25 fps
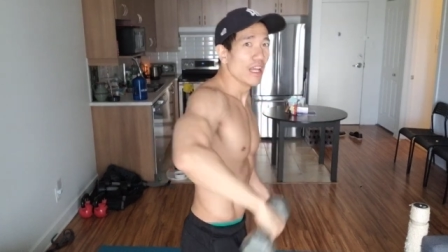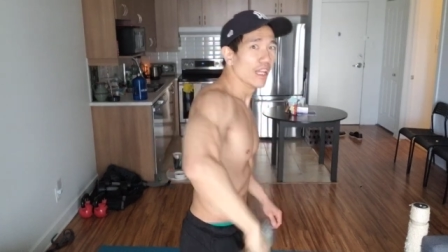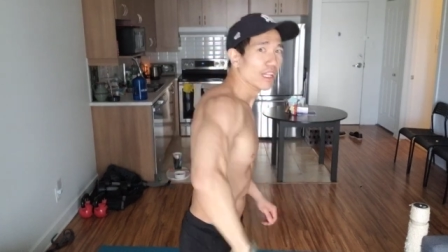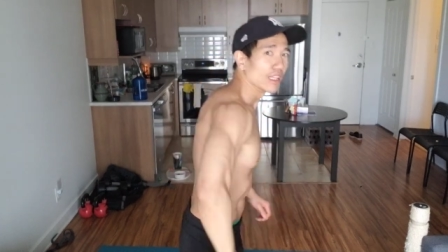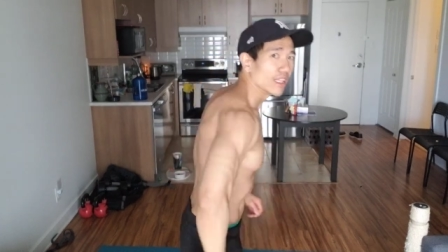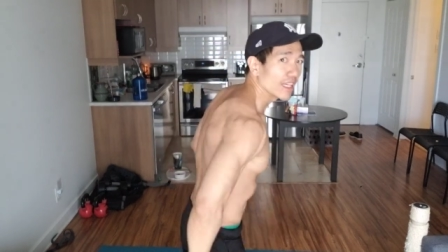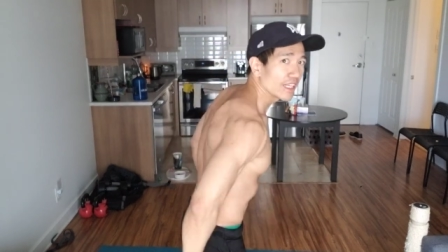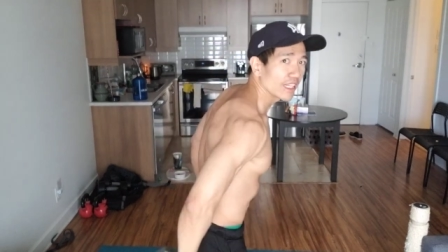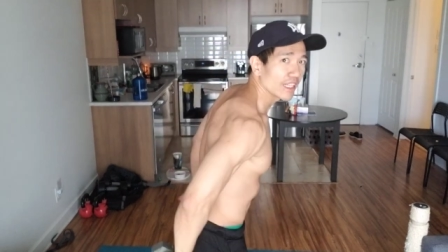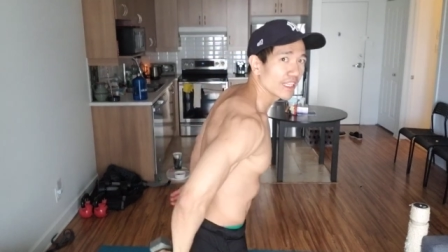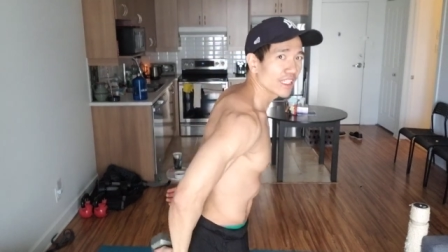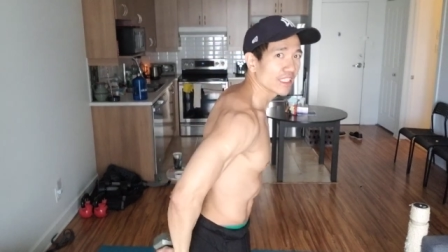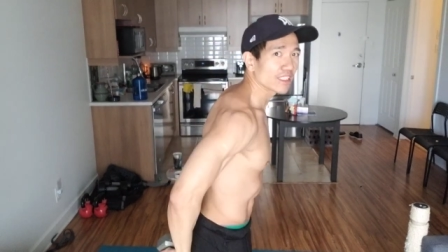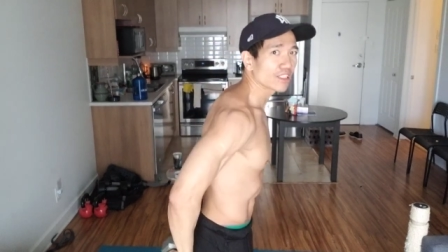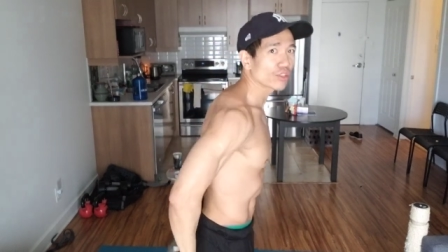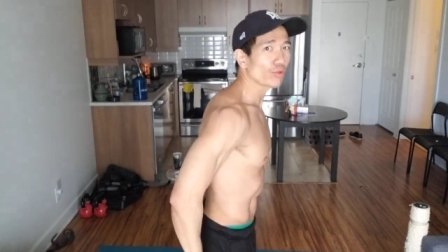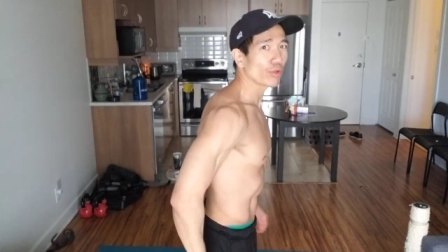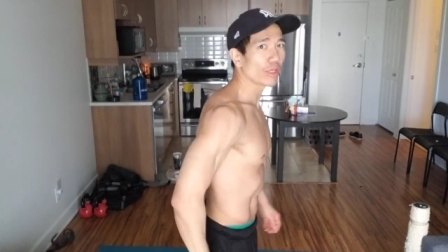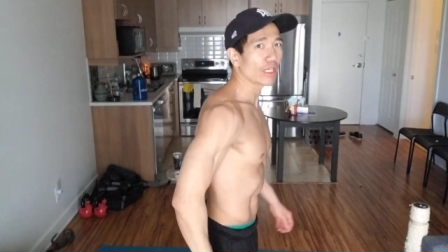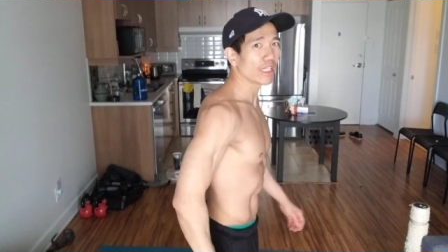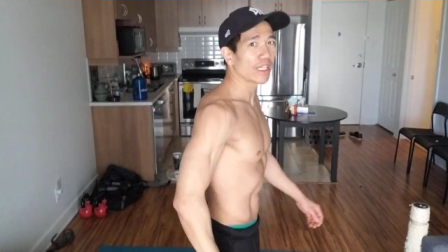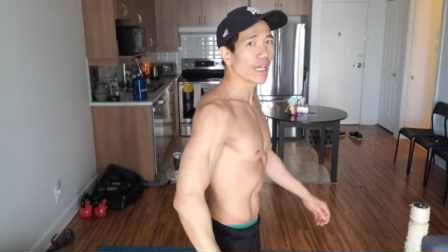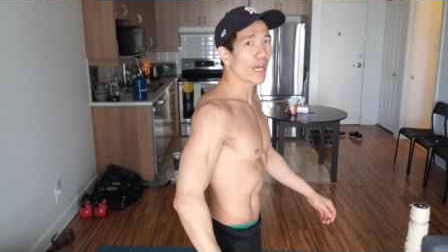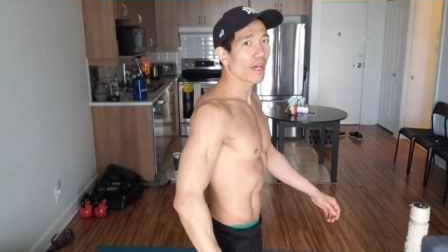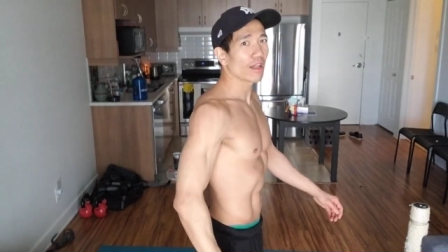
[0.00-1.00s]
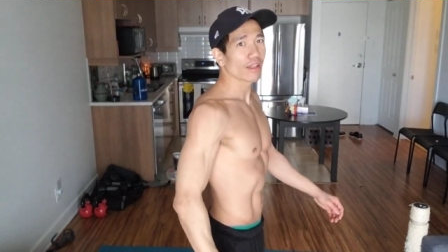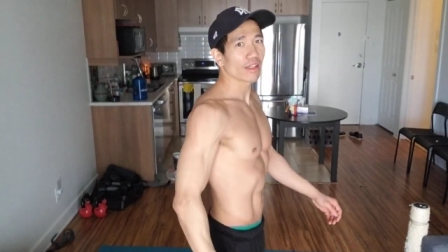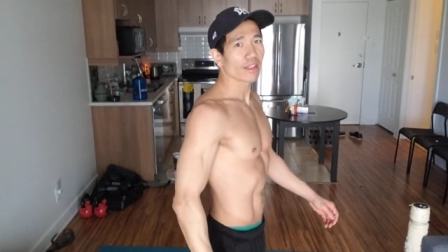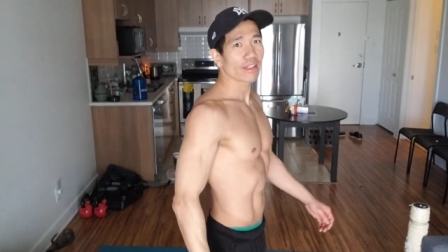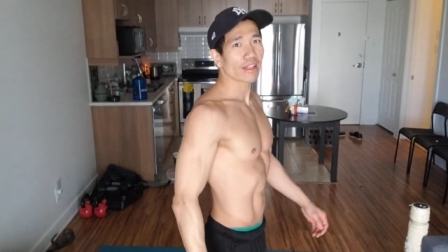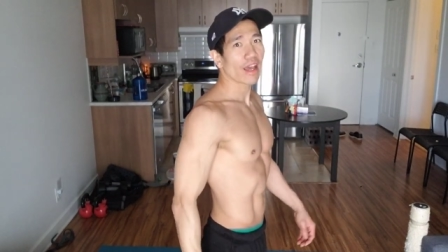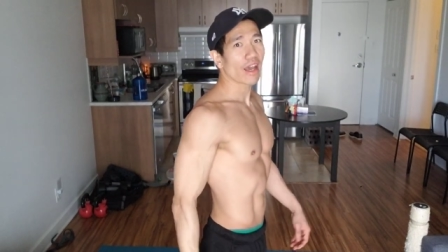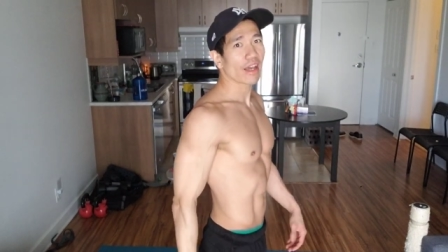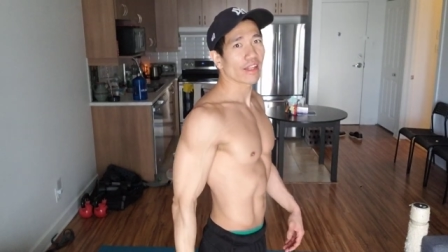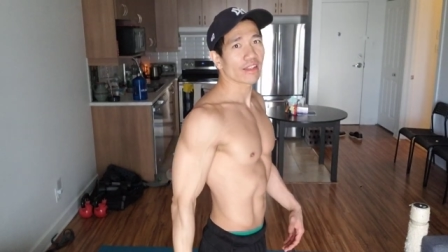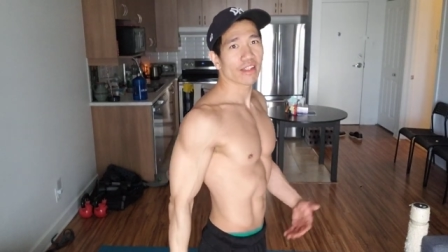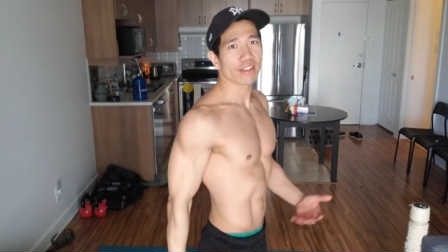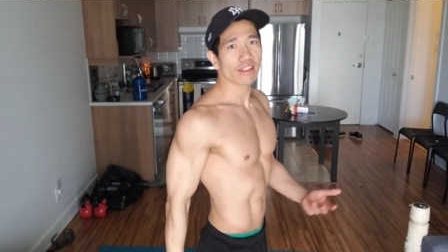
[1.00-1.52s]
letting it swing down like
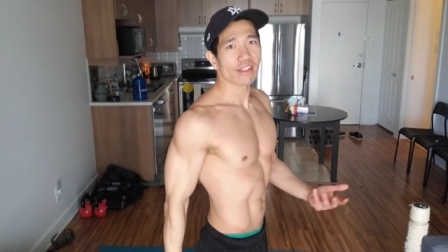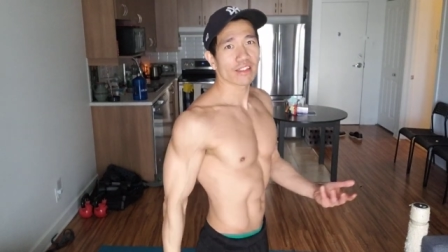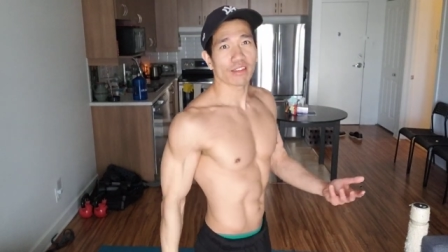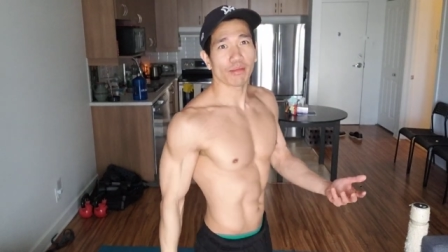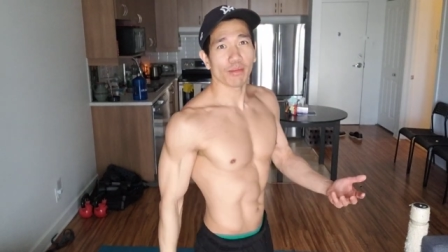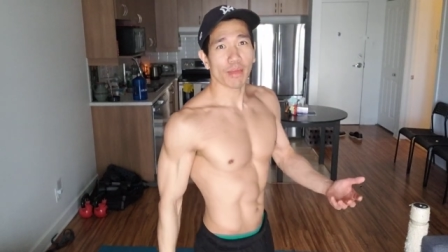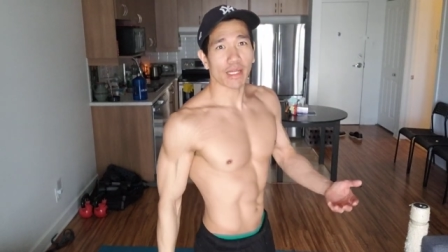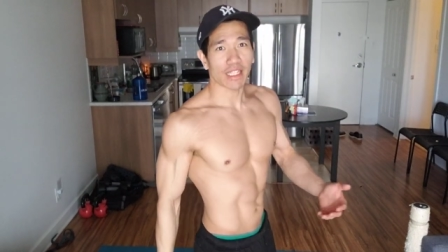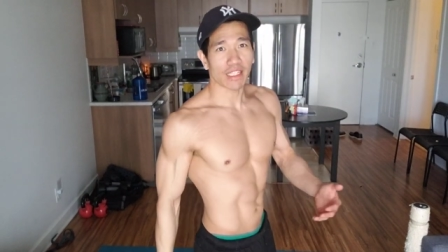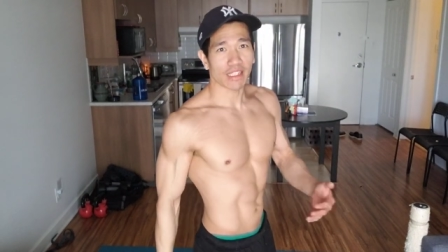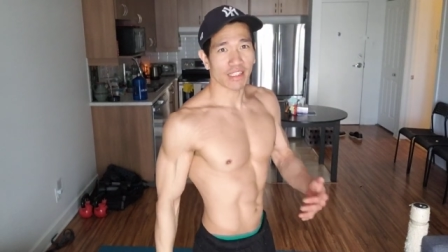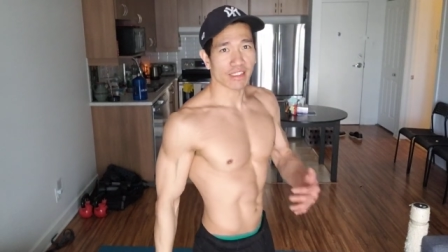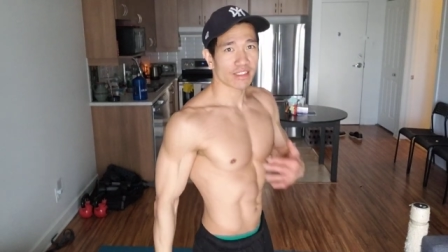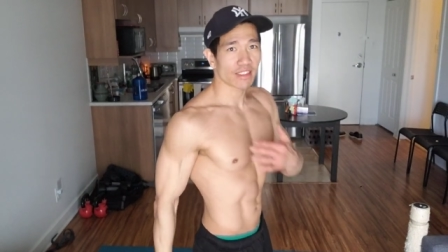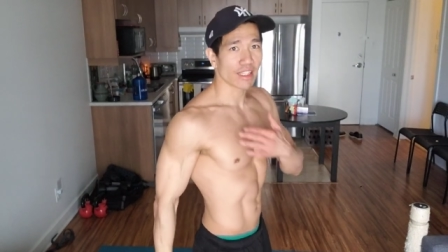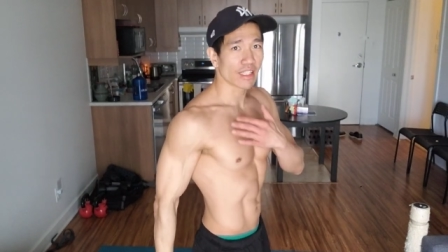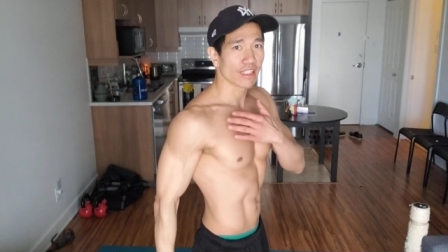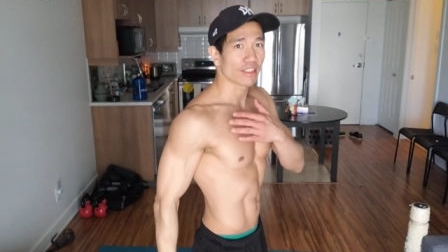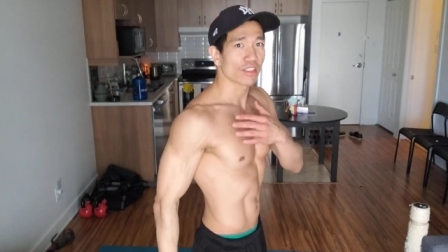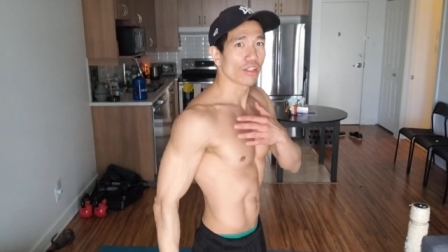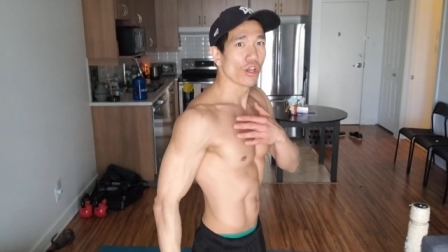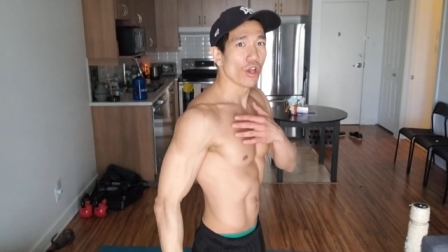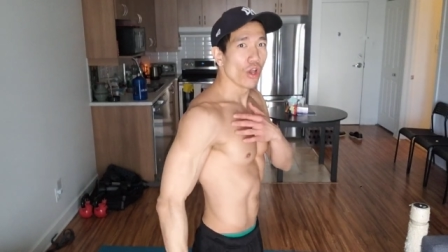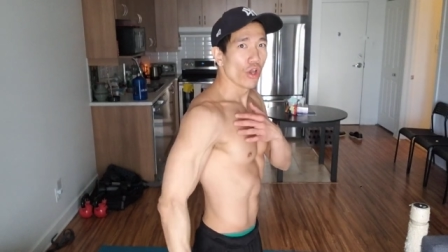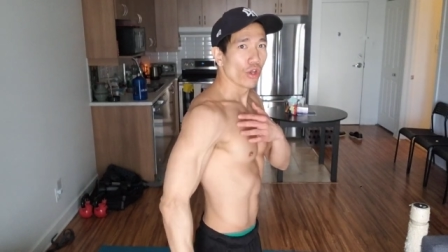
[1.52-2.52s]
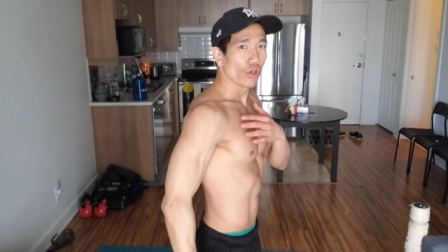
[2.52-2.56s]
that. That doesn't make any sense.